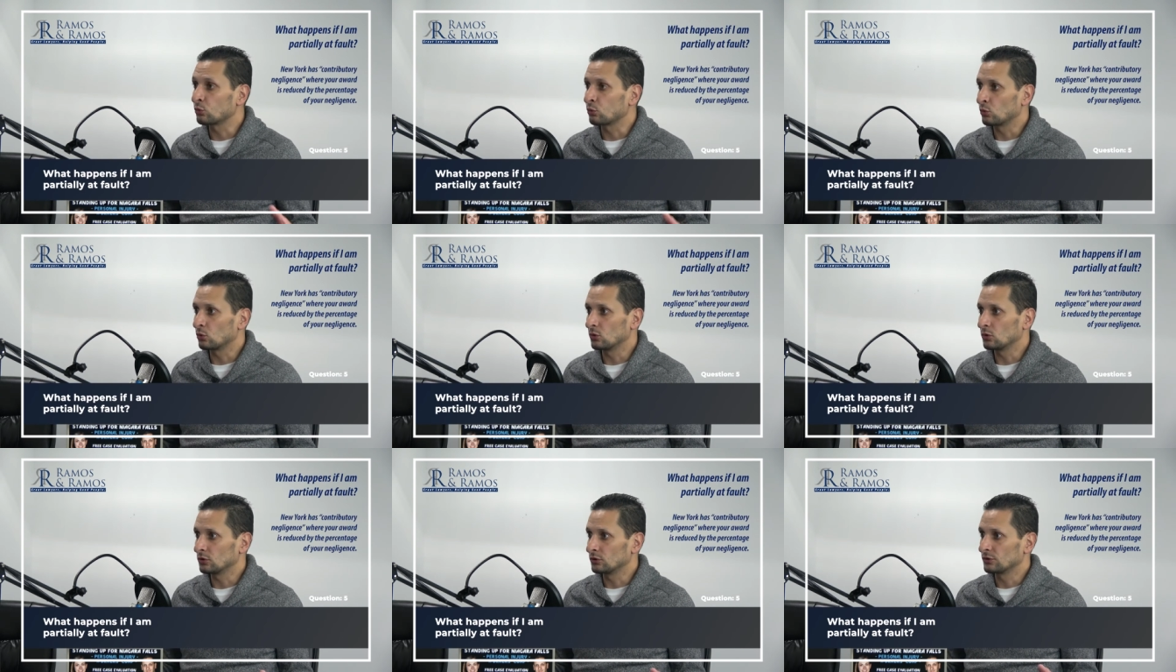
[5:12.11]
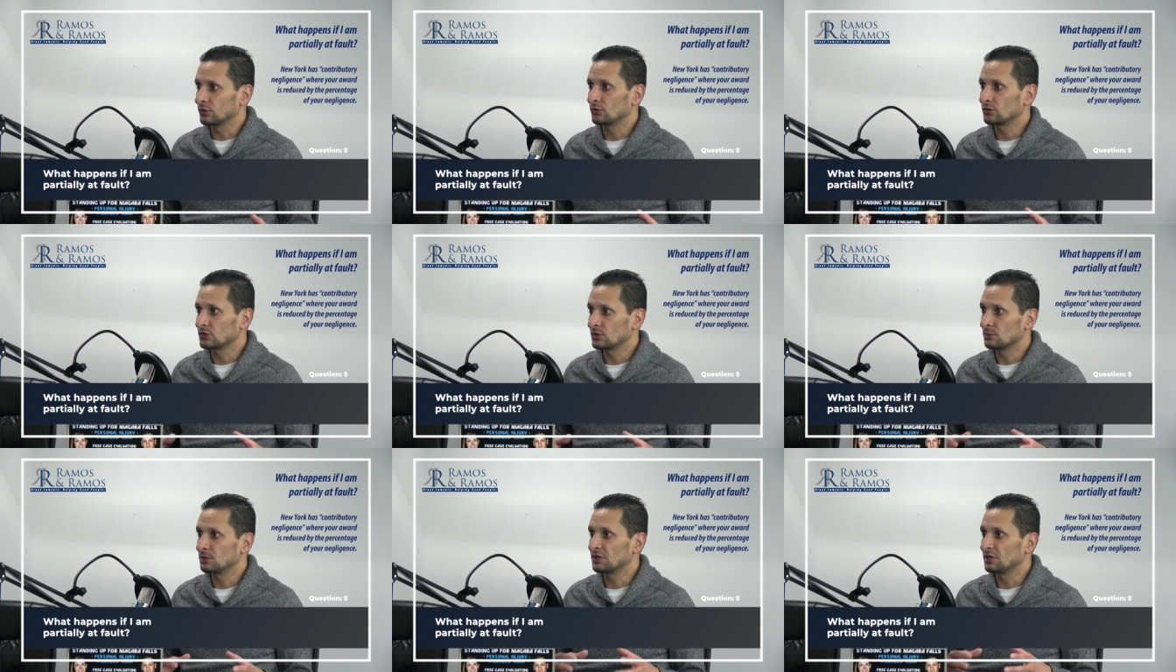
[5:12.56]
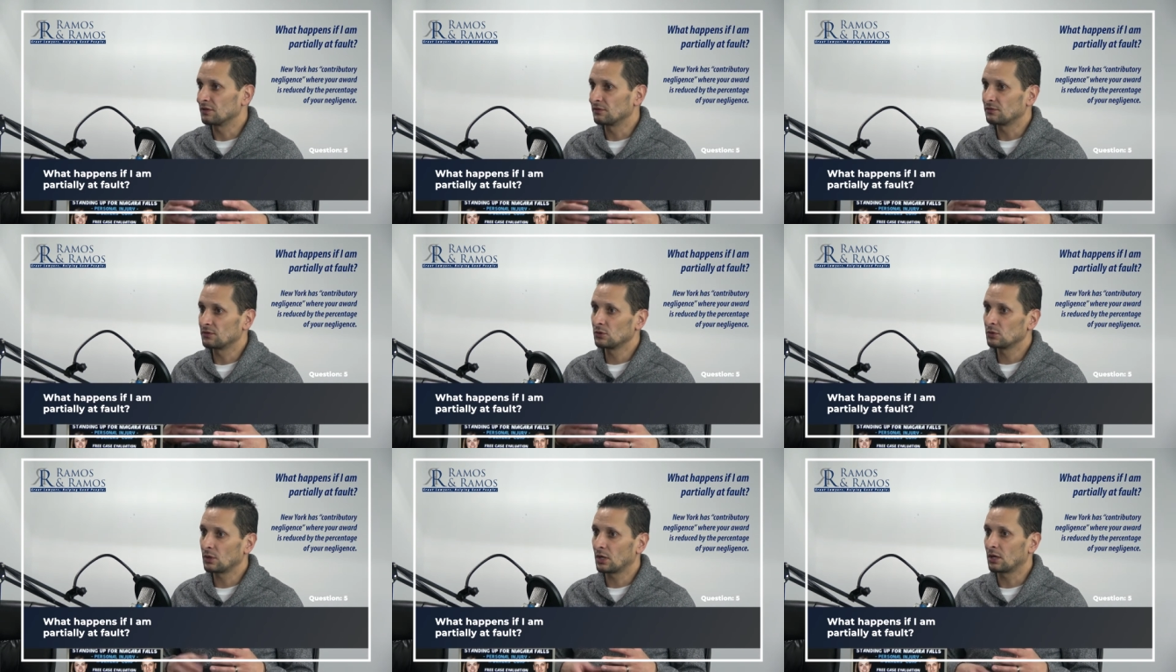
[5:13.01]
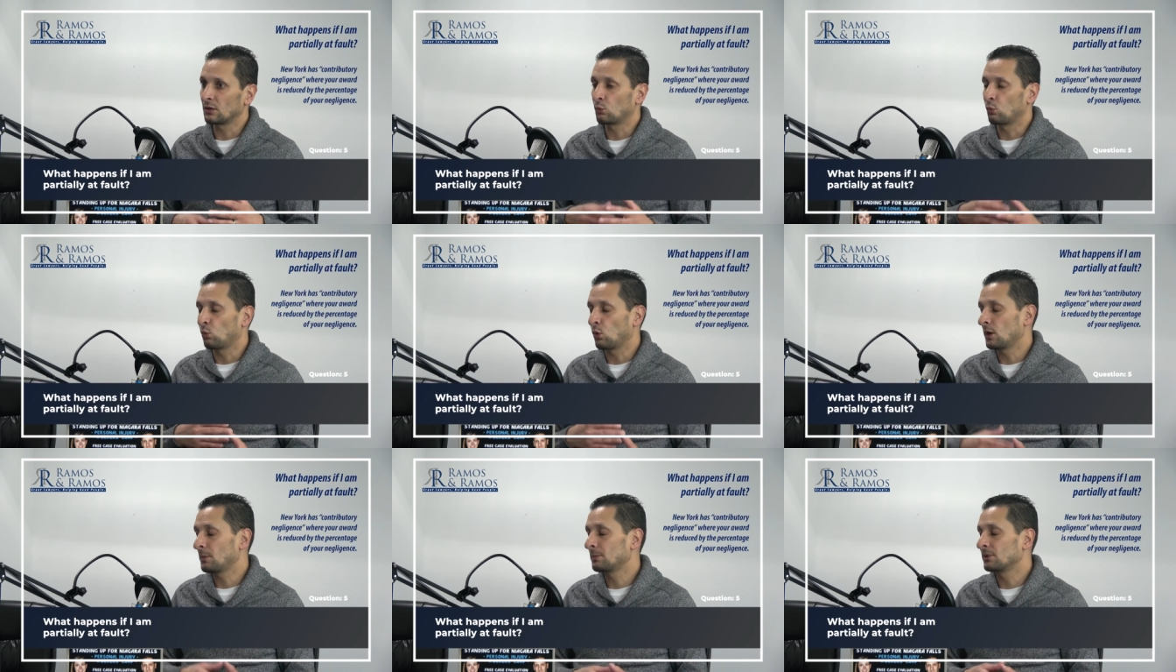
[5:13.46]
rule used to be if you are
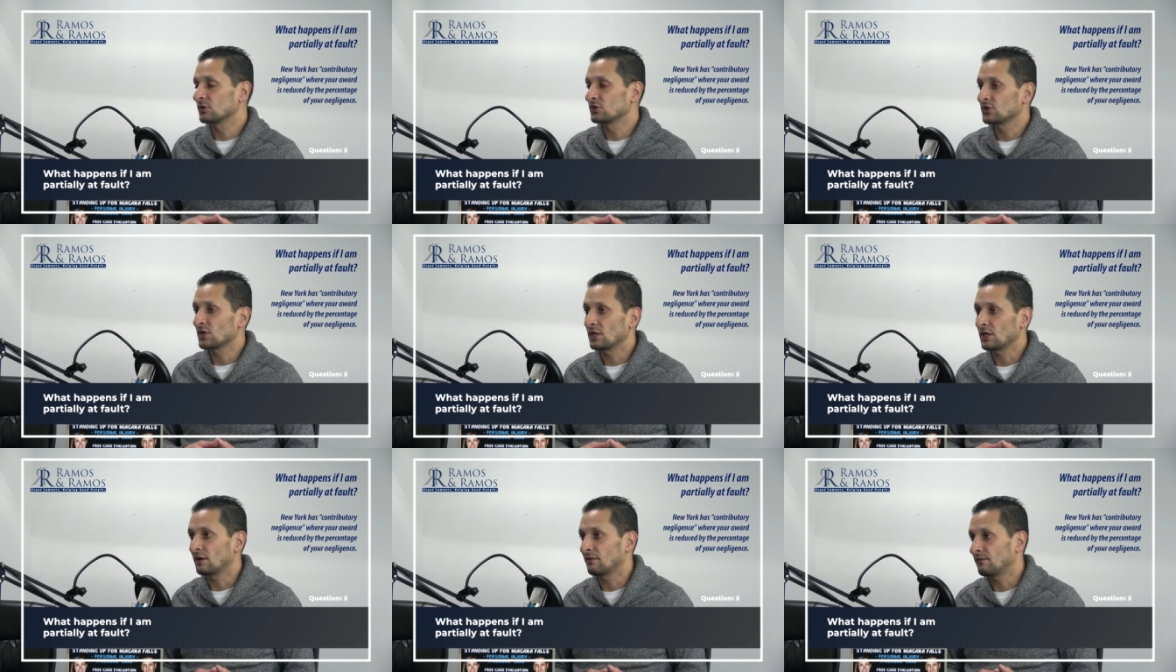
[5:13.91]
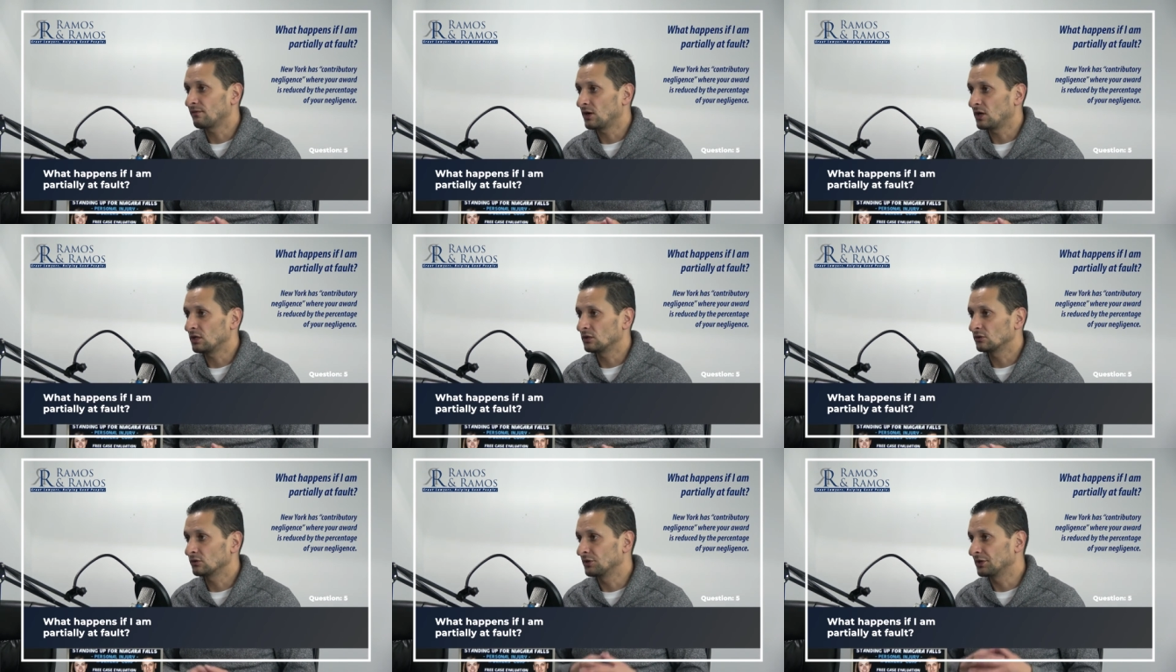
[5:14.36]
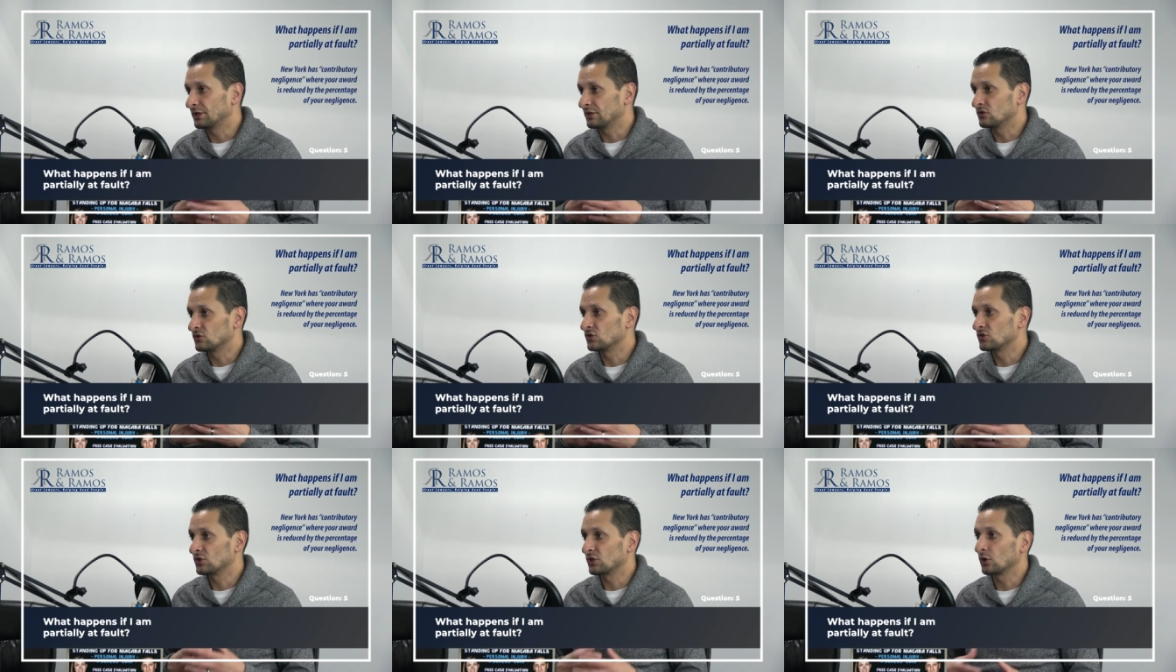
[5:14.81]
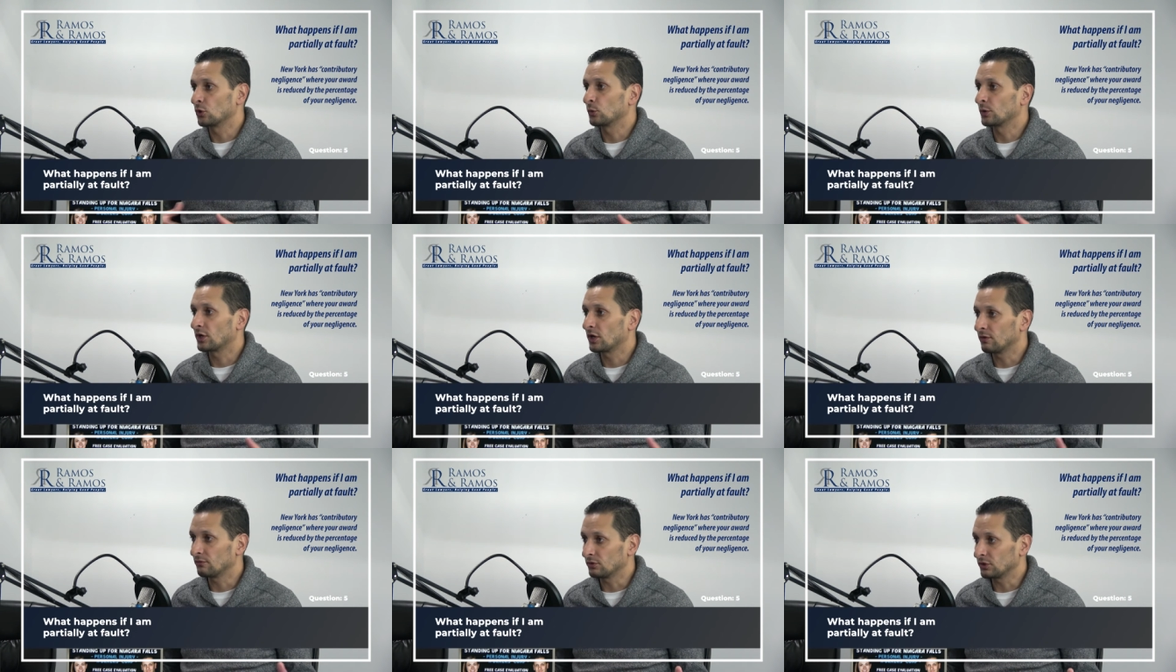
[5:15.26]
one percent at fault, you get zero
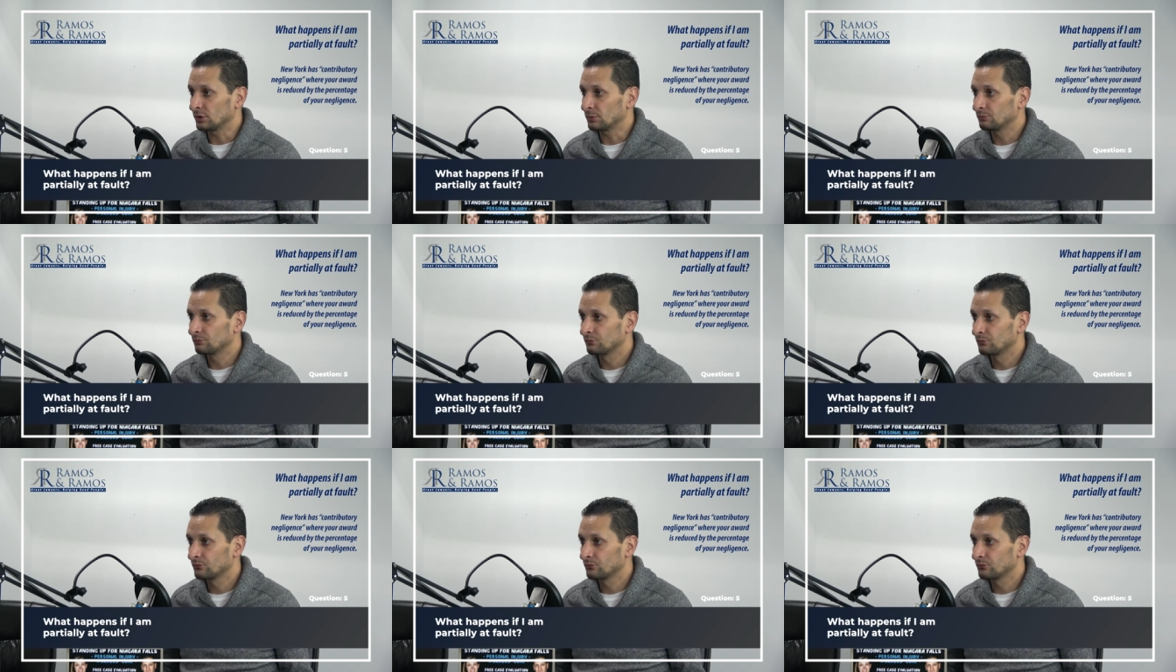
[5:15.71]
recovery.